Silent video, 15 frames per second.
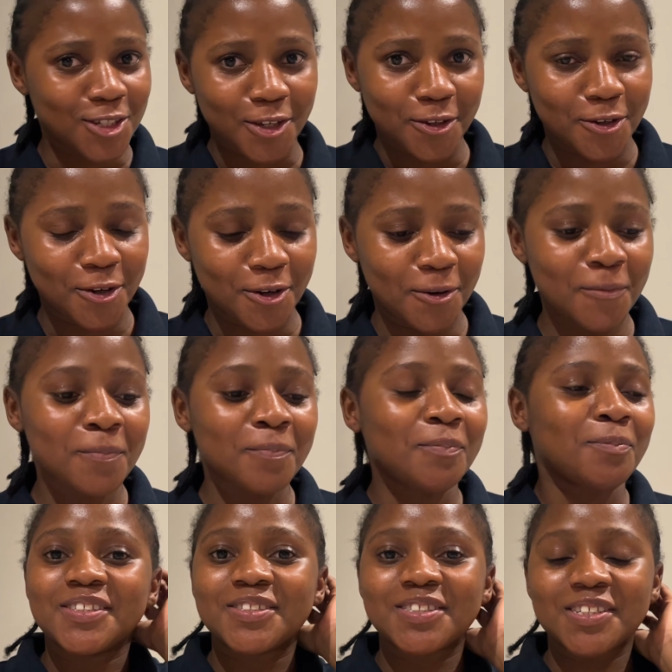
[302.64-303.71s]
so you know.
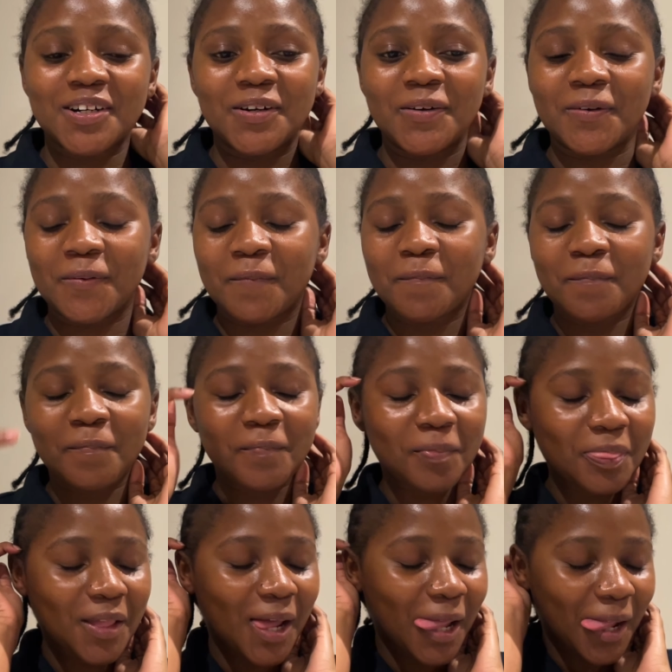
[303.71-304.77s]
So,
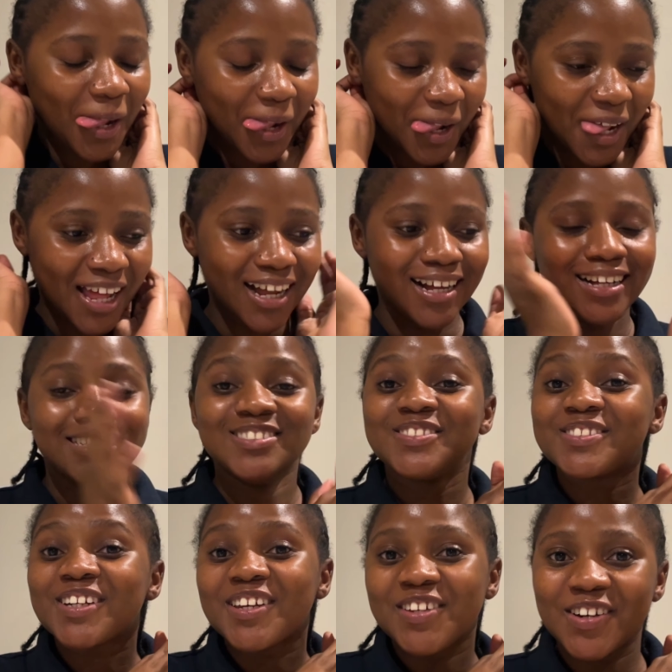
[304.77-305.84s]

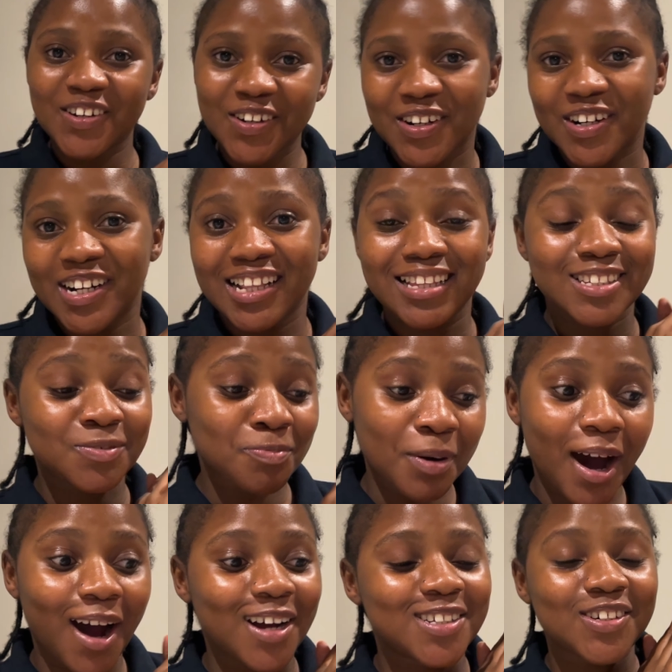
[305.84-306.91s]
your girl is
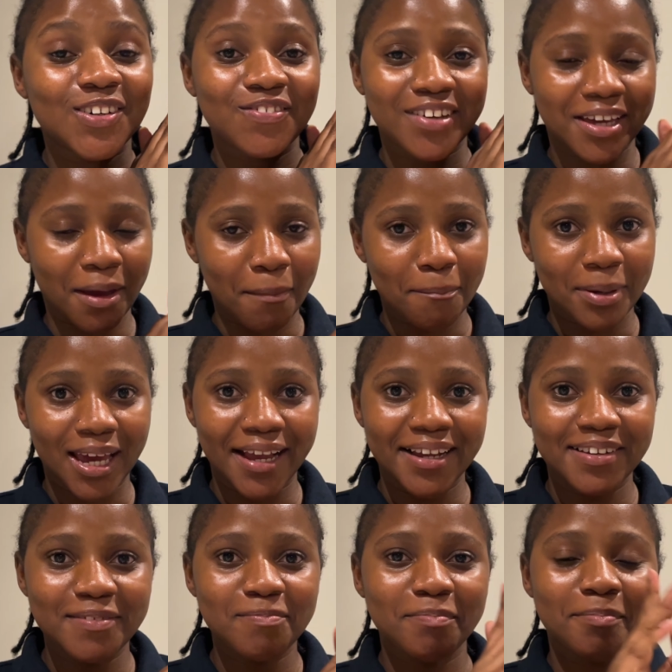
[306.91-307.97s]
part of the
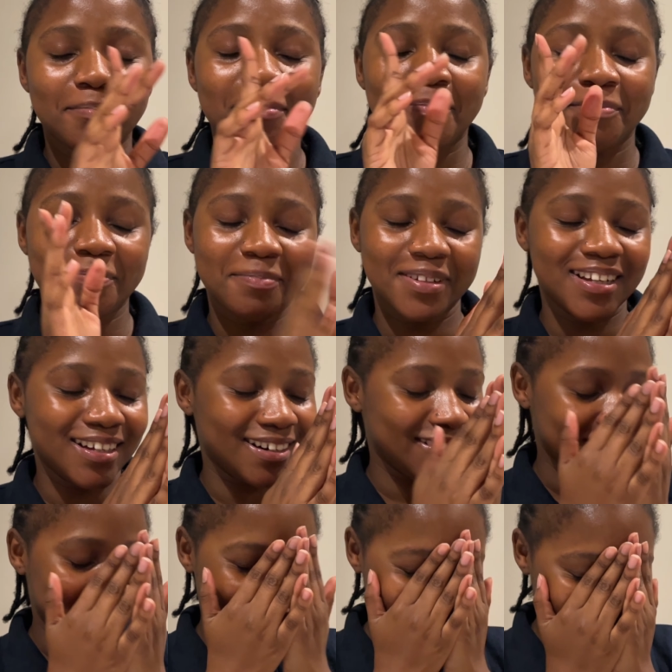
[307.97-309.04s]
campaign.
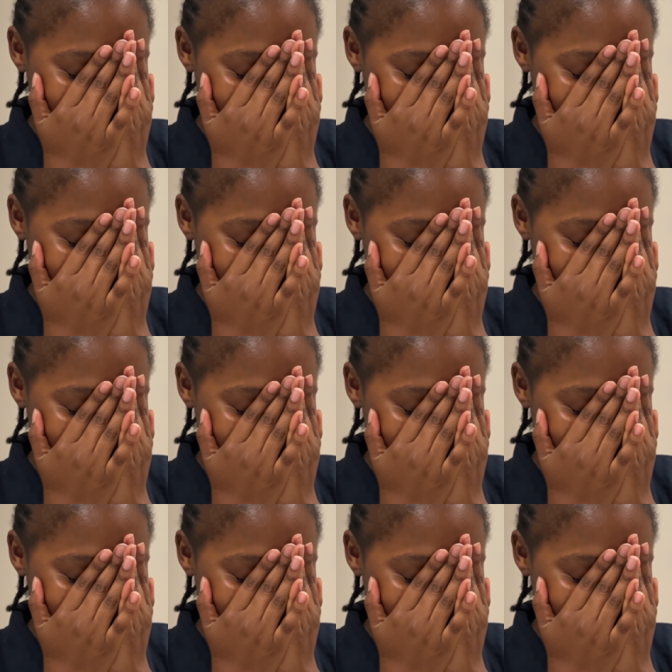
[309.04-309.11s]
Oh,